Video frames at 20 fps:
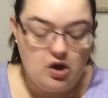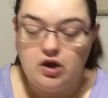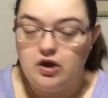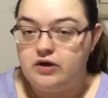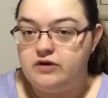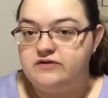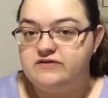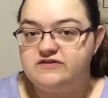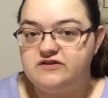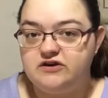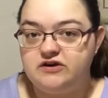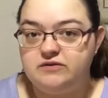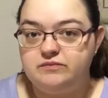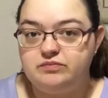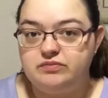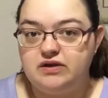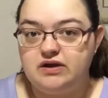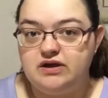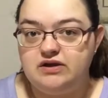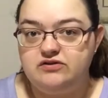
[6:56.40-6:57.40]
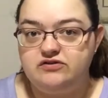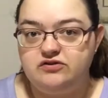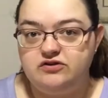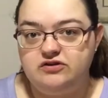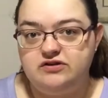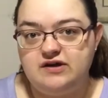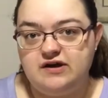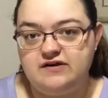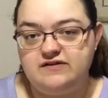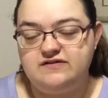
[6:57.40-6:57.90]
So in
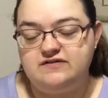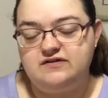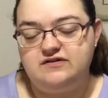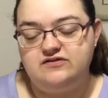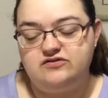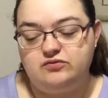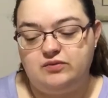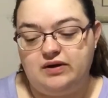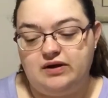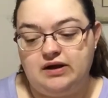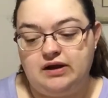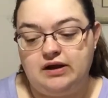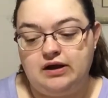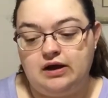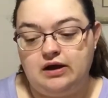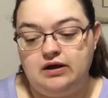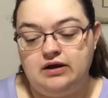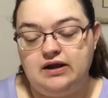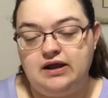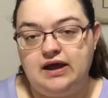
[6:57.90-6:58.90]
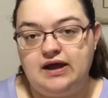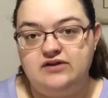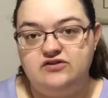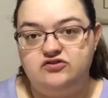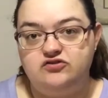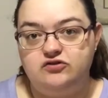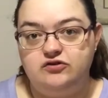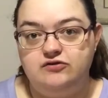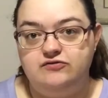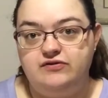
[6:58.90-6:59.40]
2020, I only had
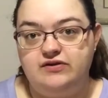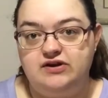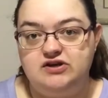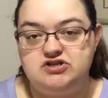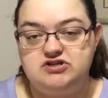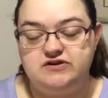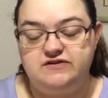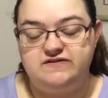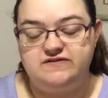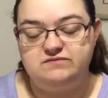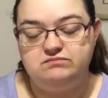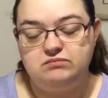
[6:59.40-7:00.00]
2 finishes.